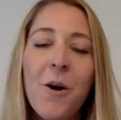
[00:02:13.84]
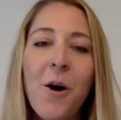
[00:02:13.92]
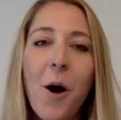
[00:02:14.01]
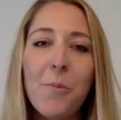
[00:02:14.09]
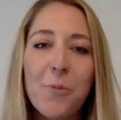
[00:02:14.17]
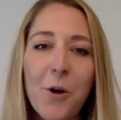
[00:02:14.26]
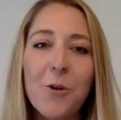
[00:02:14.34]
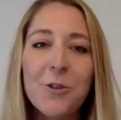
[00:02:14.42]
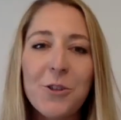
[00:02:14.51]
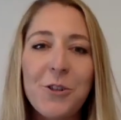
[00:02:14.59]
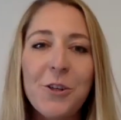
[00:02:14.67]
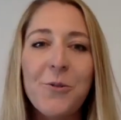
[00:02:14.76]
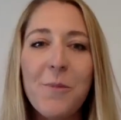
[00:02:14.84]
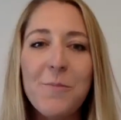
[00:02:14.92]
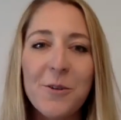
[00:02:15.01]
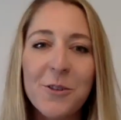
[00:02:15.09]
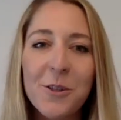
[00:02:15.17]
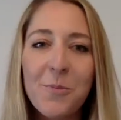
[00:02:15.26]
approach to
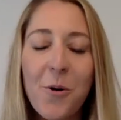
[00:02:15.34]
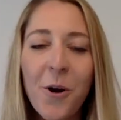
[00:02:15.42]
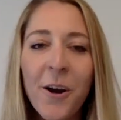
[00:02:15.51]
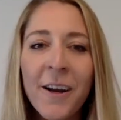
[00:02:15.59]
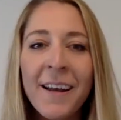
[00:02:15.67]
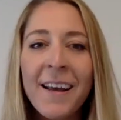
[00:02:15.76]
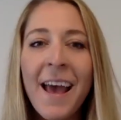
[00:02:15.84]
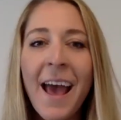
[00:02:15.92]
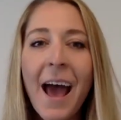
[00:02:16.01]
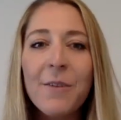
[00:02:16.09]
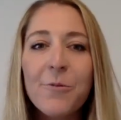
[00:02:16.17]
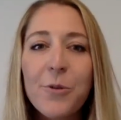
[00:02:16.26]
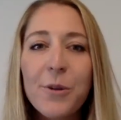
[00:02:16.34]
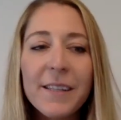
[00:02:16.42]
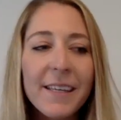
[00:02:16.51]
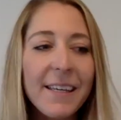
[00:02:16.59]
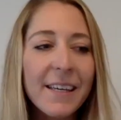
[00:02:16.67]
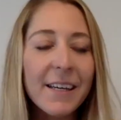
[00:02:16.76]
immune support and
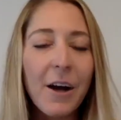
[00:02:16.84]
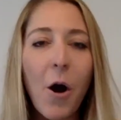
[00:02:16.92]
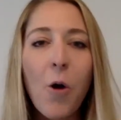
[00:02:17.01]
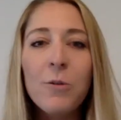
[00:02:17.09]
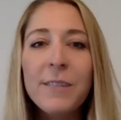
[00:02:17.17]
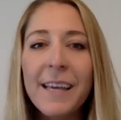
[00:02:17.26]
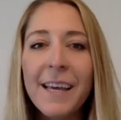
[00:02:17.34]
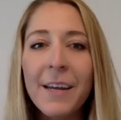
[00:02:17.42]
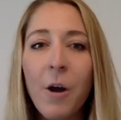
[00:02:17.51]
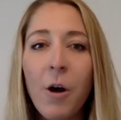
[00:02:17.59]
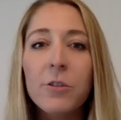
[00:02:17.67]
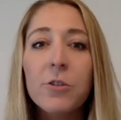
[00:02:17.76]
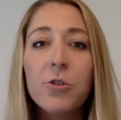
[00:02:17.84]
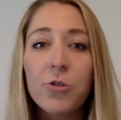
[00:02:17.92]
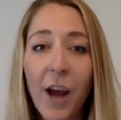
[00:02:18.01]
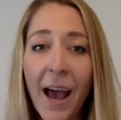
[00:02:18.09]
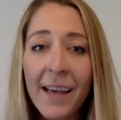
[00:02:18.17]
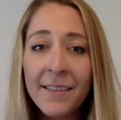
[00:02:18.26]
really honed in on
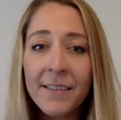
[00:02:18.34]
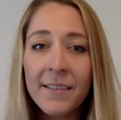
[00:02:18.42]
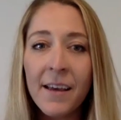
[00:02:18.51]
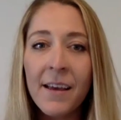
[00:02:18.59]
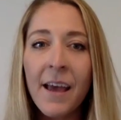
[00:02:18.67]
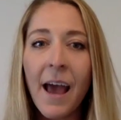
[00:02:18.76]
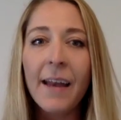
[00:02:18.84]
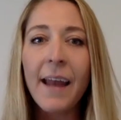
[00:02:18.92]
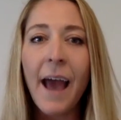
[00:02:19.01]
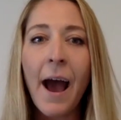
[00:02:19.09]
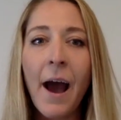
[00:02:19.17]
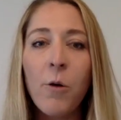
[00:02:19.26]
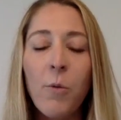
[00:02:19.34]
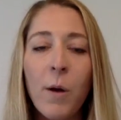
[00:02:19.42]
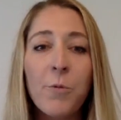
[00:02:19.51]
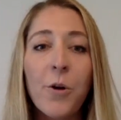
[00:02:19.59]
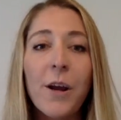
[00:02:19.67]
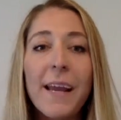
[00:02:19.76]
stress and how
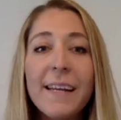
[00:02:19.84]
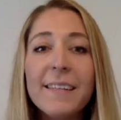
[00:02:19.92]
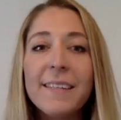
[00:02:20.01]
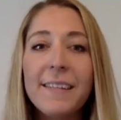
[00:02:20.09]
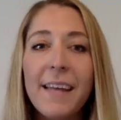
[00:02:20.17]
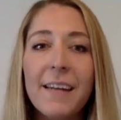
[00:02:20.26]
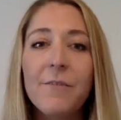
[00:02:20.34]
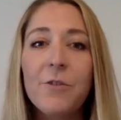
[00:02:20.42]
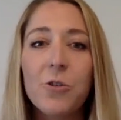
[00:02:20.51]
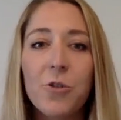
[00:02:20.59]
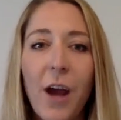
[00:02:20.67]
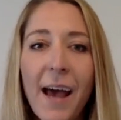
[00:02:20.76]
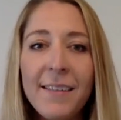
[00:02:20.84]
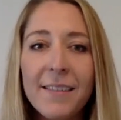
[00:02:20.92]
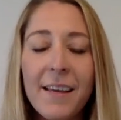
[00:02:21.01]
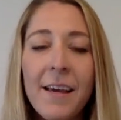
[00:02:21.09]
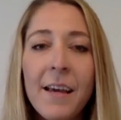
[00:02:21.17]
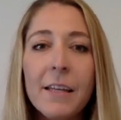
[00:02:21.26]
when we're in a state of stress,
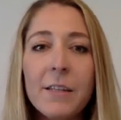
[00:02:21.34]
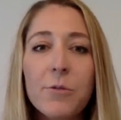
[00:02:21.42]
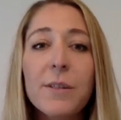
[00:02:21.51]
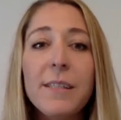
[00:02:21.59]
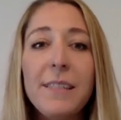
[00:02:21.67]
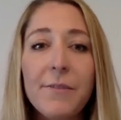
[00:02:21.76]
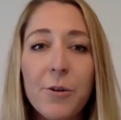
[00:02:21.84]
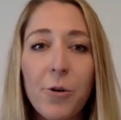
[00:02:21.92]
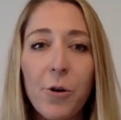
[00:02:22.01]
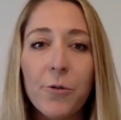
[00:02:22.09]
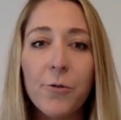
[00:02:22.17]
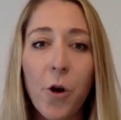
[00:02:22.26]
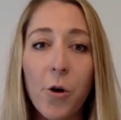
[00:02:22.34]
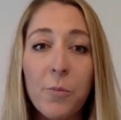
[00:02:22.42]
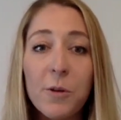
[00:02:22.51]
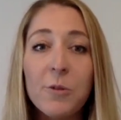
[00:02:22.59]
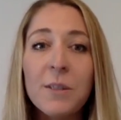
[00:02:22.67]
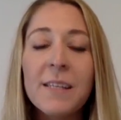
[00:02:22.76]
it's really difficult for our
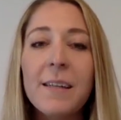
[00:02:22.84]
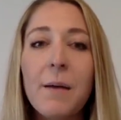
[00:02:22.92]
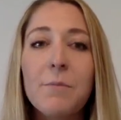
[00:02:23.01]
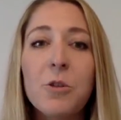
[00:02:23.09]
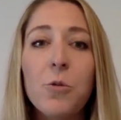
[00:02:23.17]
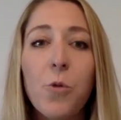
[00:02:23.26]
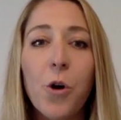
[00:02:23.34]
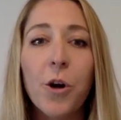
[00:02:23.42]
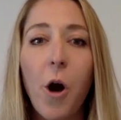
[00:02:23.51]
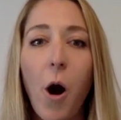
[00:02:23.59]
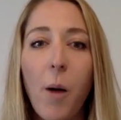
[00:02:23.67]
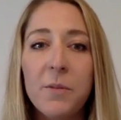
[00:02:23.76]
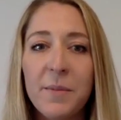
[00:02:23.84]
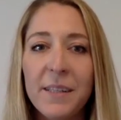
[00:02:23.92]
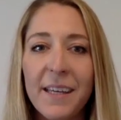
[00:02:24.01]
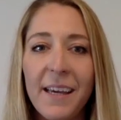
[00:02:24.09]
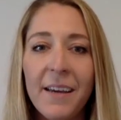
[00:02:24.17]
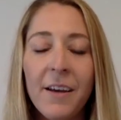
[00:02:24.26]
immune systems to work
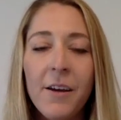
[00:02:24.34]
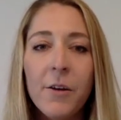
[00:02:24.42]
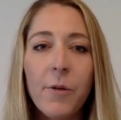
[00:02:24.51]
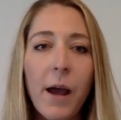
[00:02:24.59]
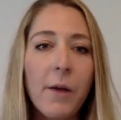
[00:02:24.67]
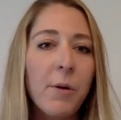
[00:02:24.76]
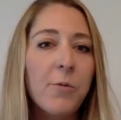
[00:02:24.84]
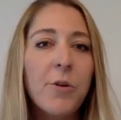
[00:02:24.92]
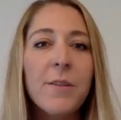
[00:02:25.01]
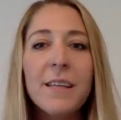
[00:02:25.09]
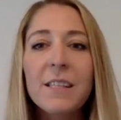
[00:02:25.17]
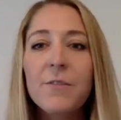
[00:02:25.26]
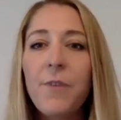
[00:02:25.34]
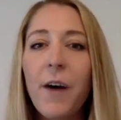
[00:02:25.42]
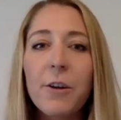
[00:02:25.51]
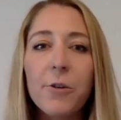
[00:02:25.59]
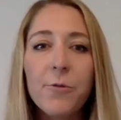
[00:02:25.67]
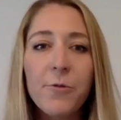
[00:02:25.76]
optimally, right? When we're in this
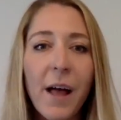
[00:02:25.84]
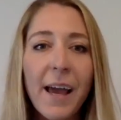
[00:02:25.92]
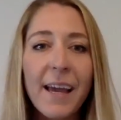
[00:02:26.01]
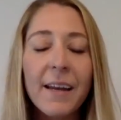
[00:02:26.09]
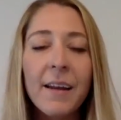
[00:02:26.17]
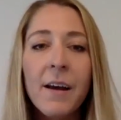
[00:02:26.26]
fight or flight,